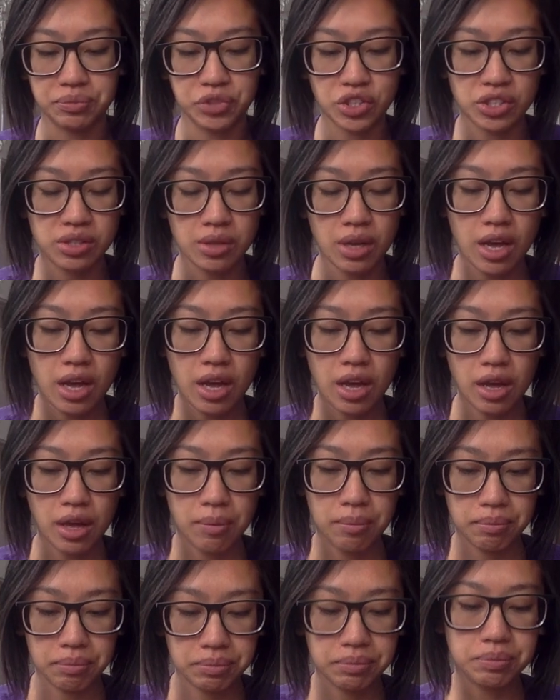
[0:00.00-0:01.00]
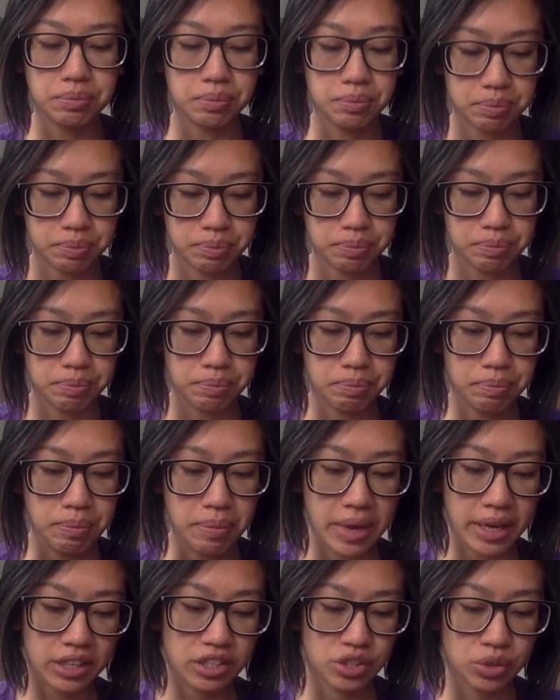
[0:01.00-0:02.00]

Just make